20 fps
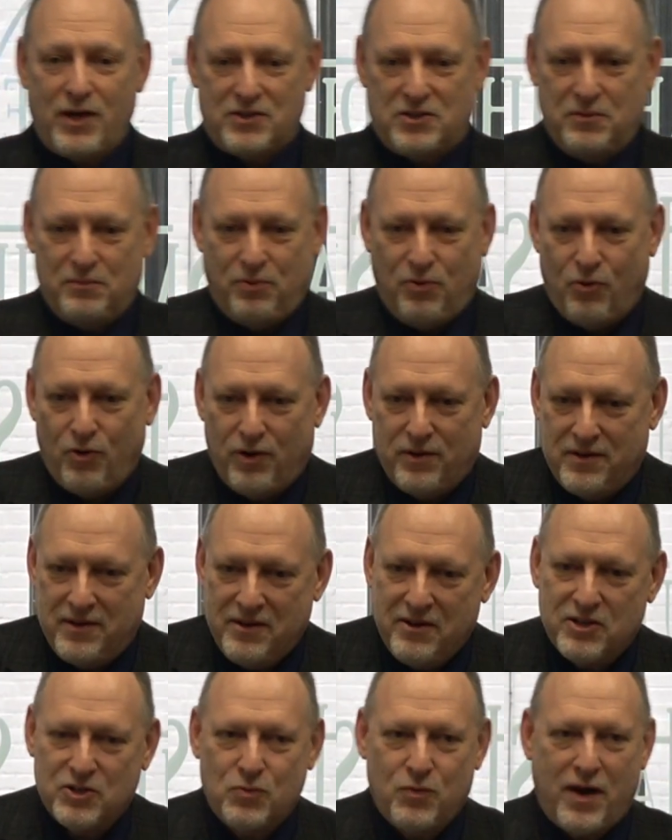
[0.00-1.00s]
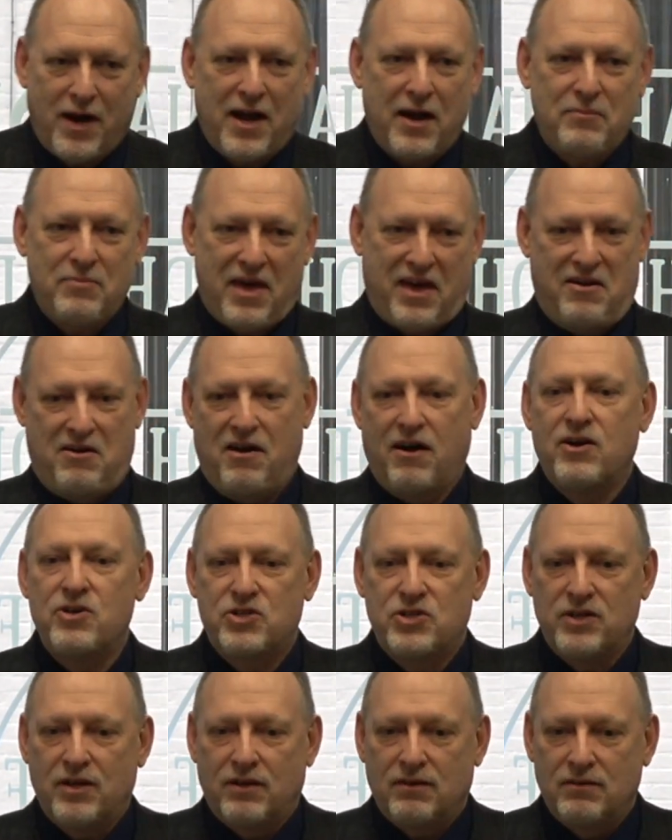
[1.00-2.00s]
what's important, and here's why I'm not a
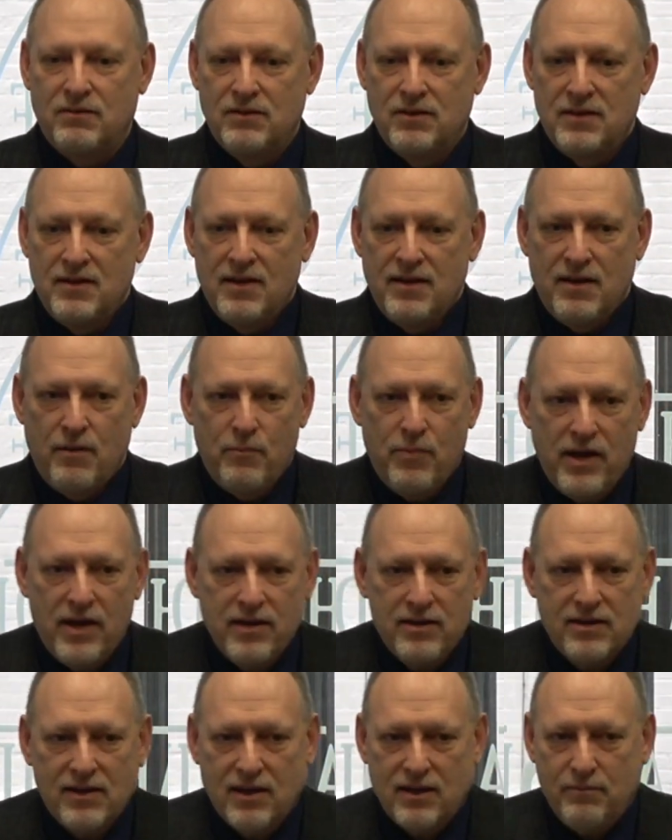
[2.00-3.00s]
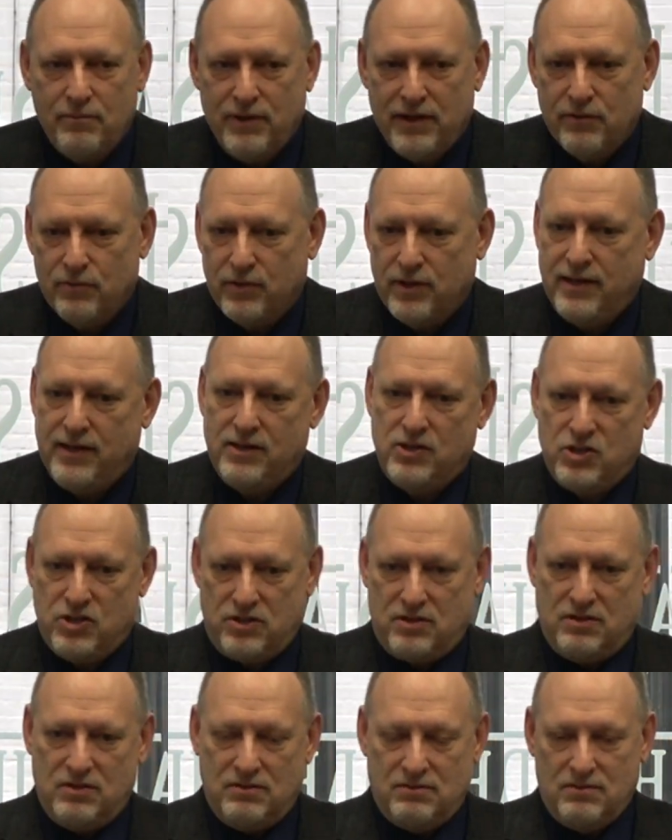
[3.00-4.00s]
hard shell. Men can be
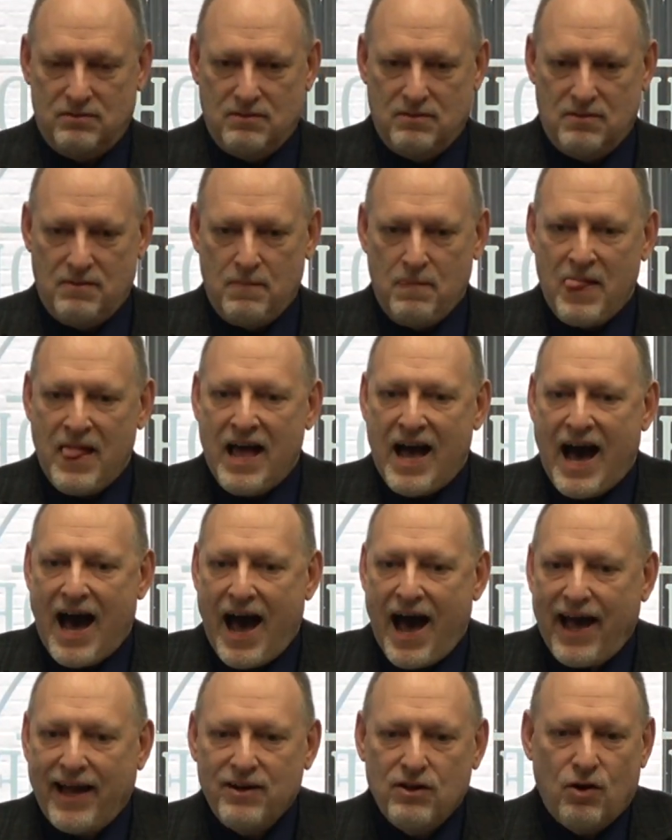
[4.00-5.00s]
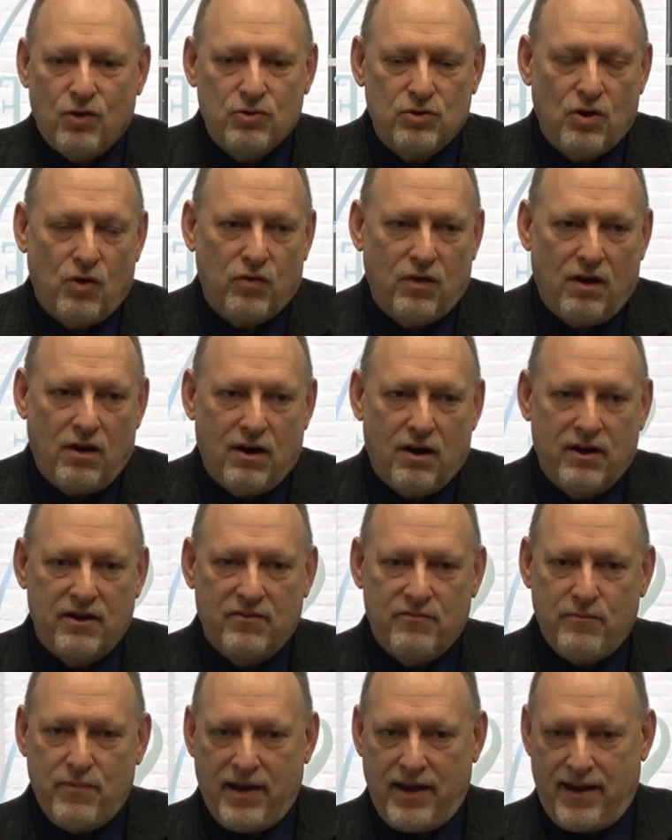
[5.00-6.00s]
reached. I don't know the heart
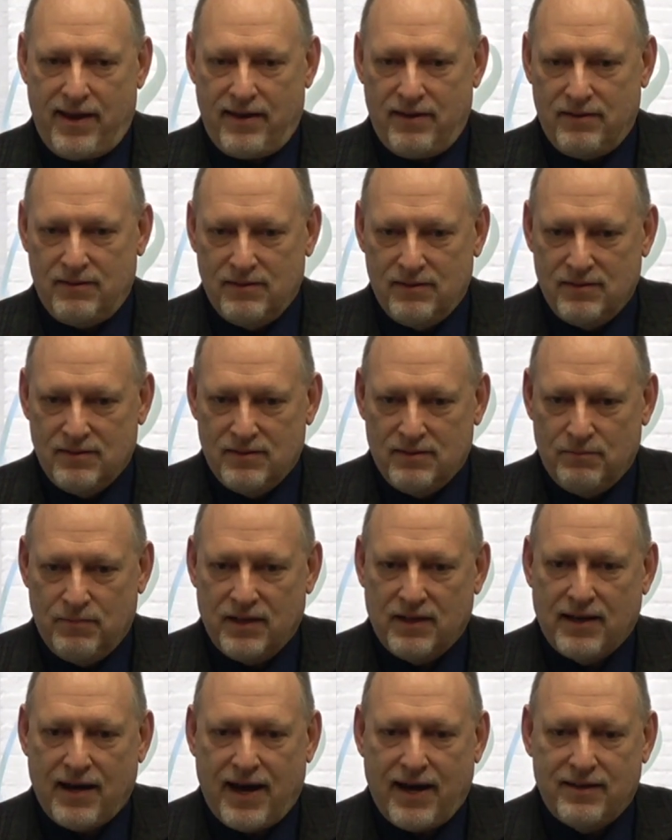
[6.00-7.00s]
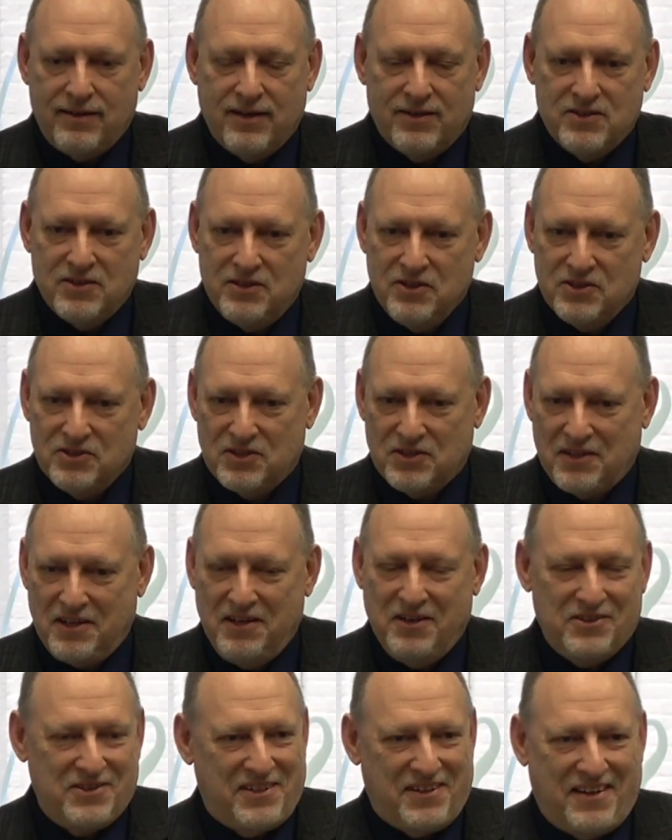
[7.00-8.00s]
of man, but God does. And here's the,
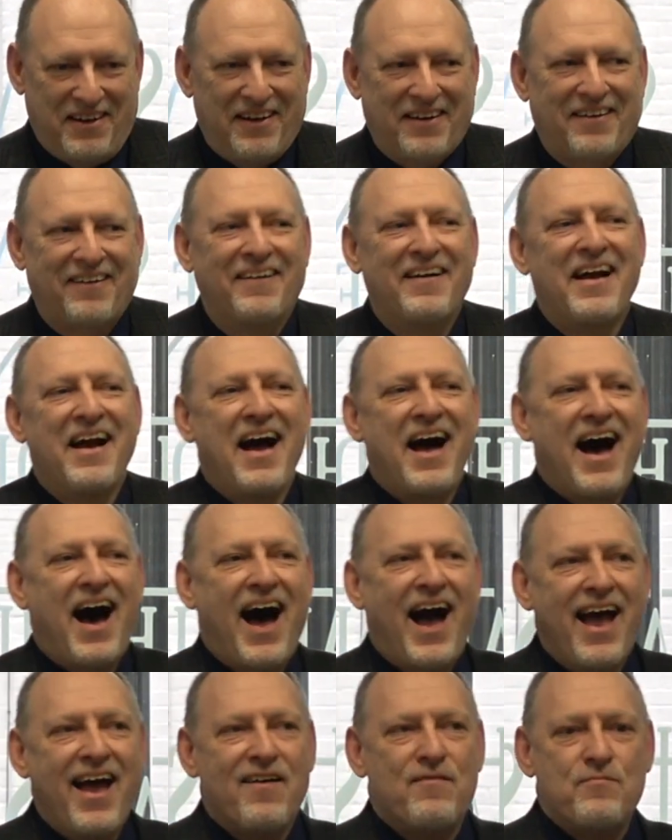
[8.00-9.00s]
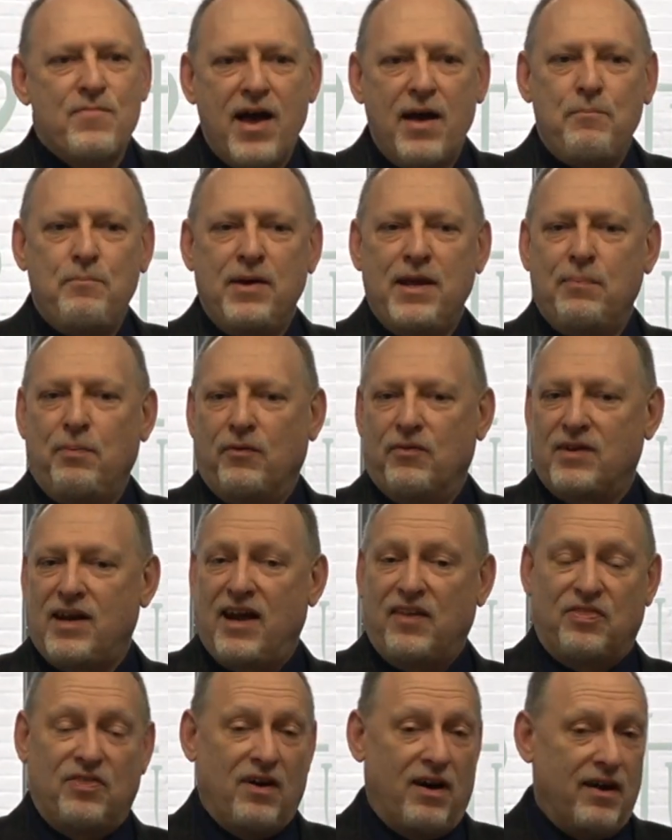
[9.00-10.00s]
here's the kicker. I have met people that
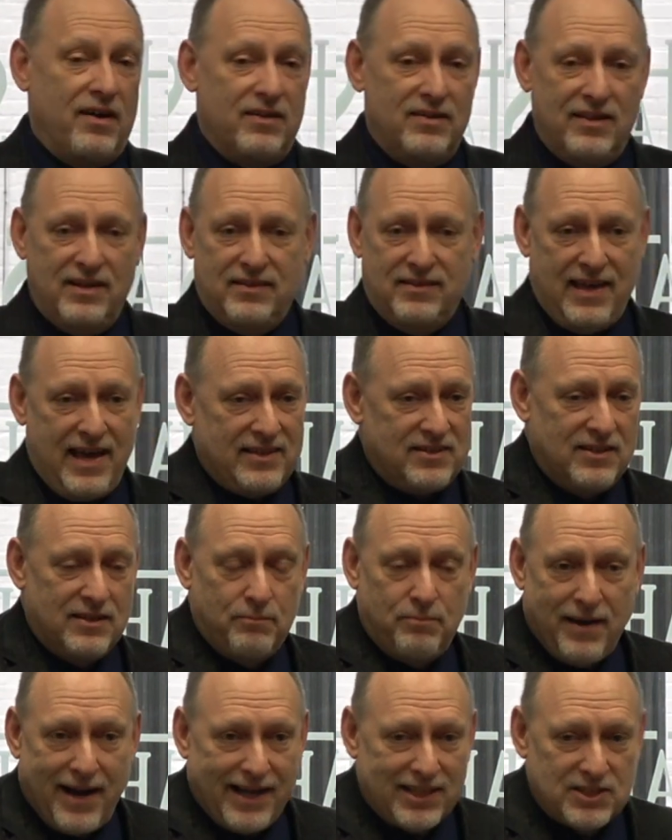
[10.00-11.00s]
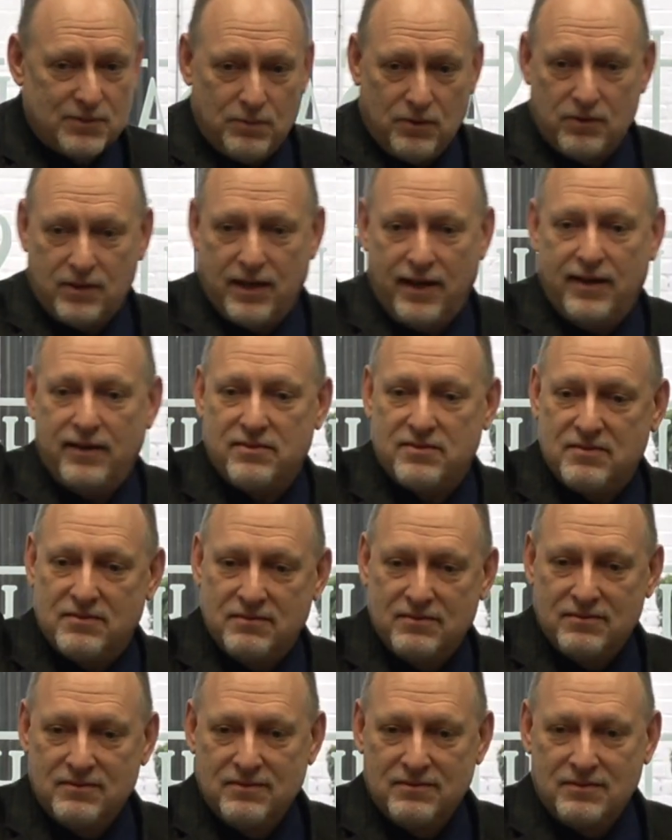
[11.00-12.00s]
I thought that's an impossible case,
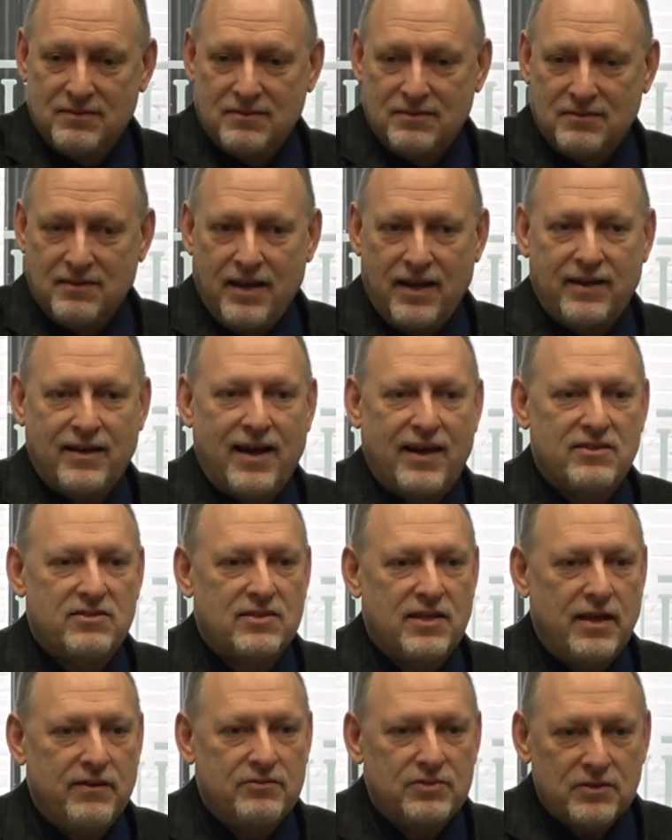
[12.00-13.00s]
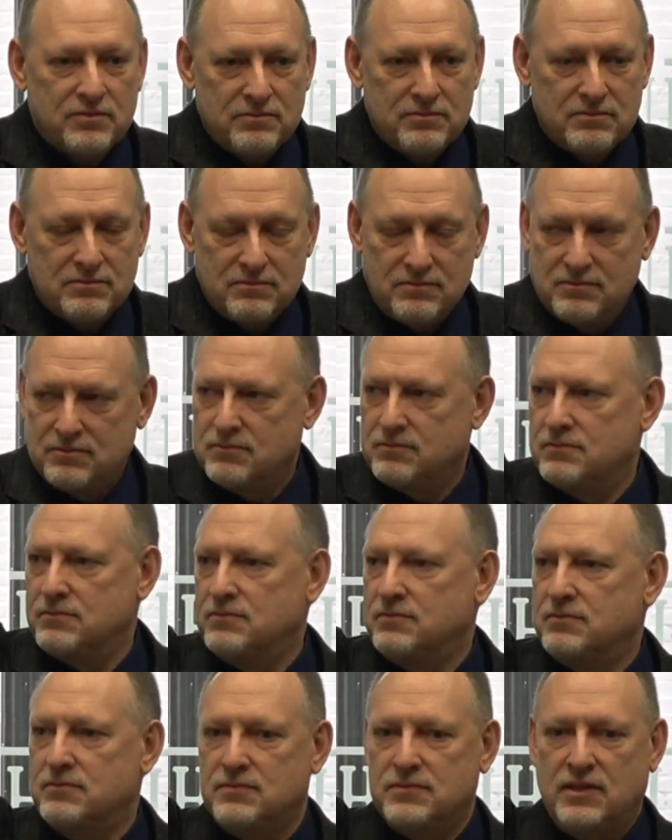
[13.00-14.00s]
and God saves them.
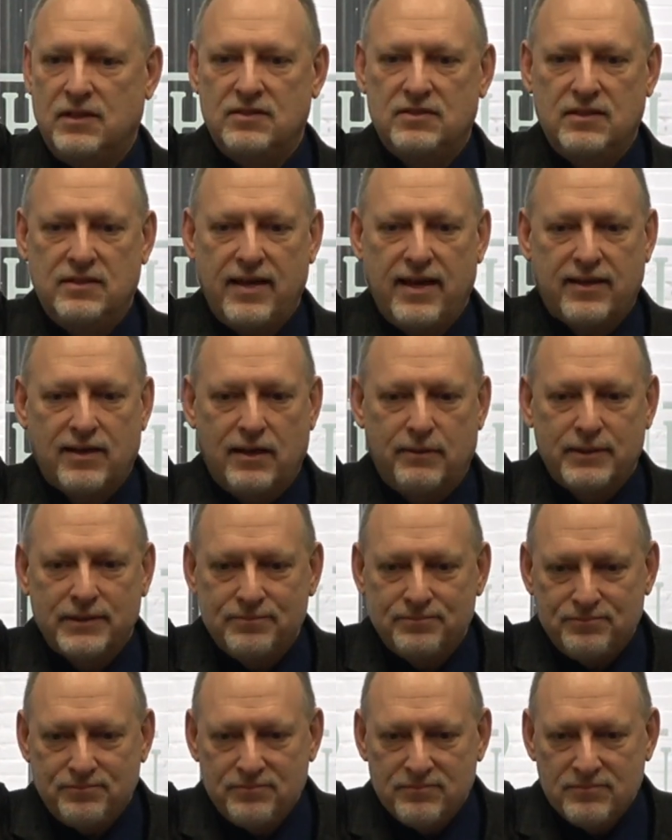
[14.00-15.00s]
Didn't see that coming.